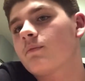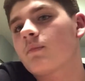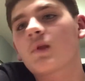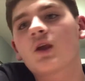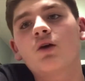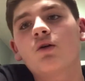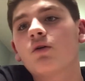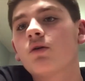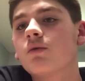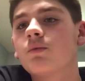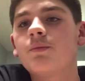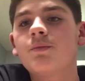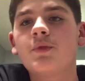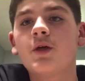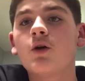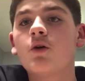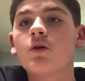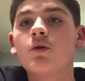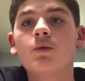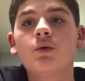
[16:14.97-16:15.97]

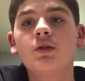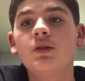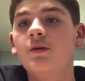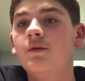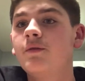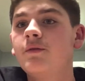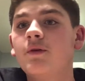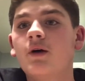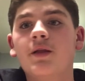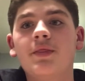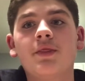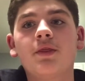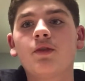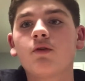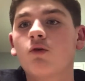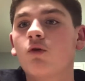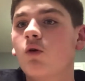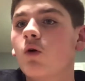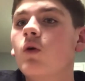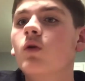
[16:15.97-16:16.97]
They were really fun.
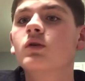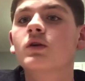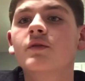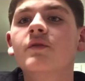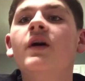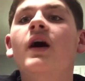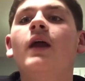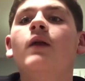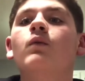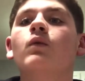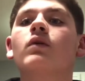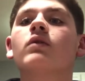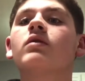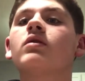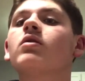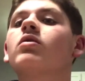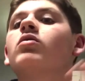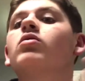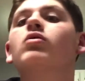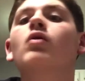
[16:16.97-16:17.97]
This whole event was
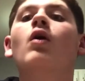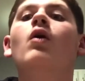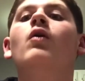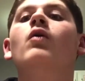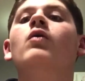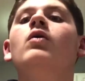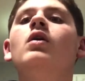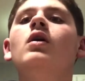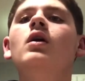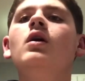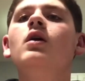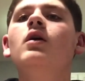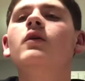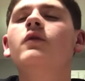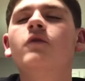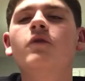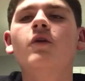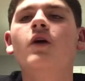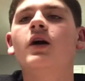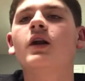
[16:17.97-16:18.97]
so
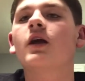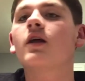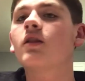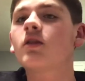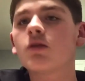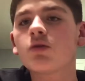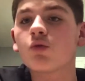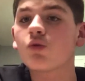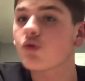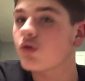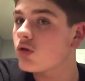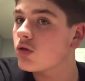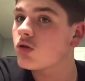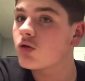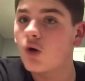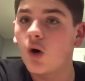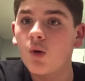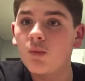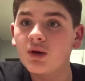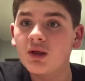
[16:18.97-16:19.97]
fun. There were
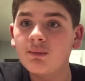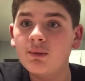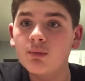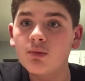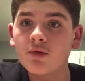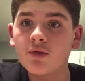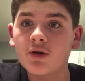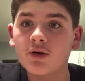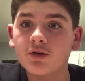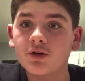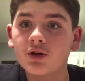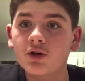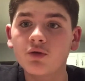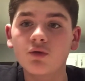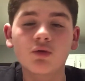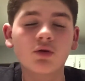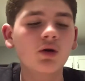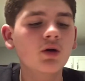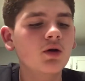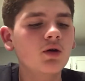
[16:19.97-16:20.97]
so many people there
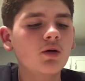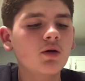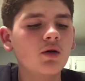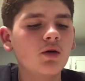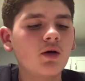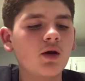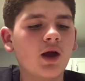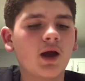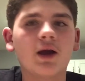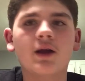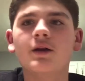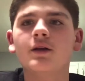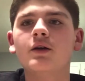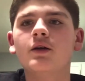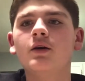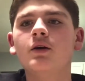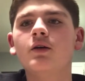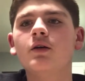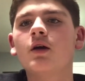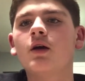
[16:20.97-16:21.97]
too,
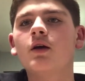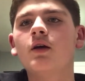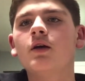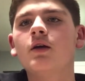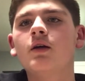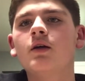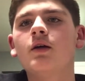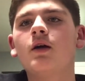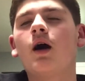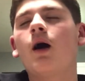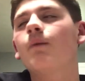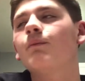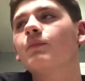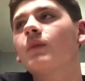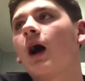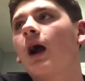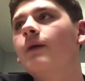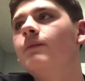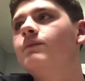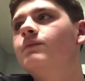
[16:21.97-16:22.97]
and
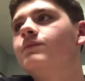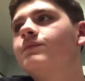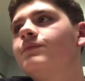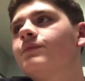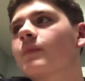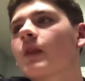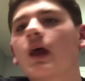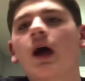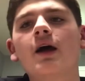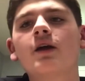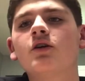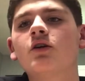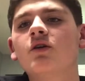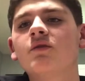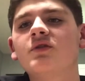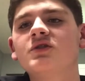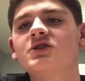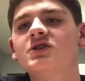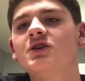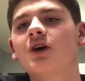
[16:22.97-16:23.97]
I don't know
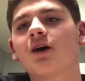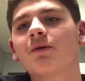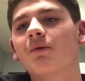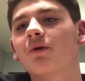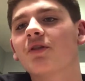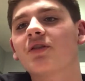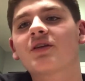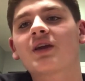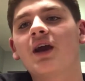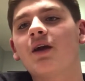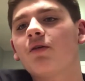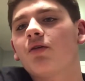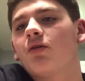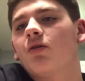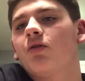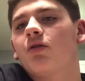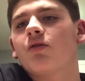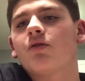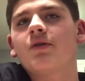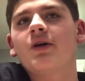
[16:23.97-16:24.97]
if I should talk about scare
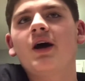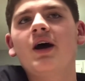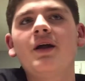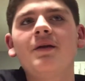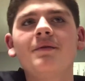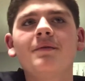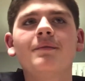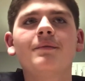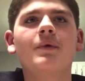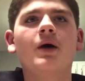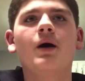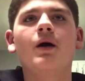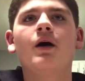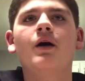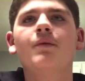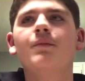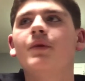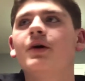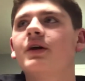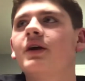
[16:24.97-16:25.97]
zones or not.
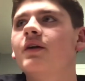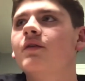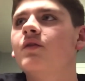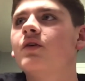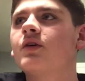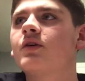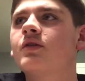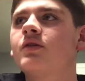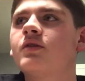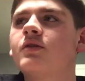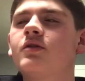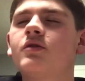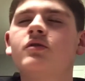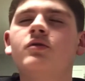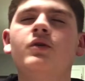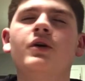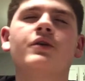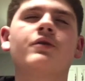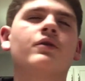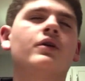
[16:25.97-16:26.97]
I'm gonna give a
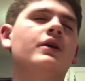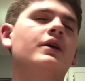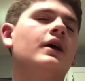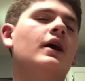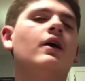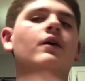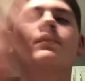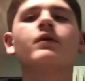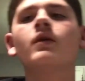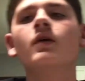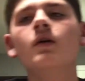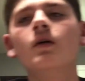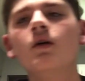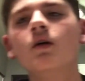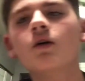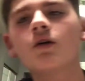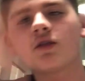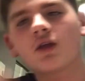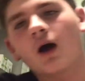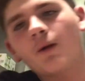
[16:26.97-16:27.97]
quick rundown.
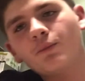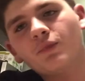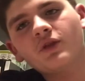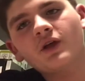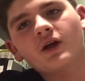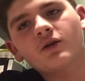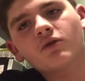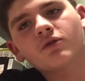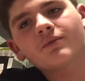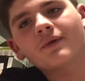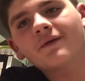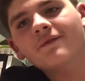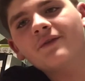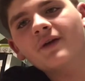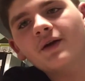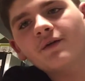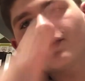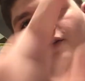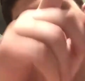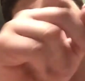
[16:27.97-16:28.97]
Zombieland is my
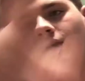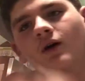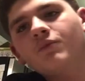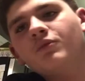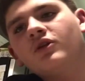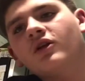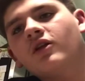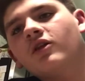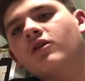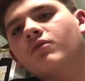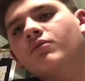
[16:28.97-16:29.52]
favorite. Zombieland's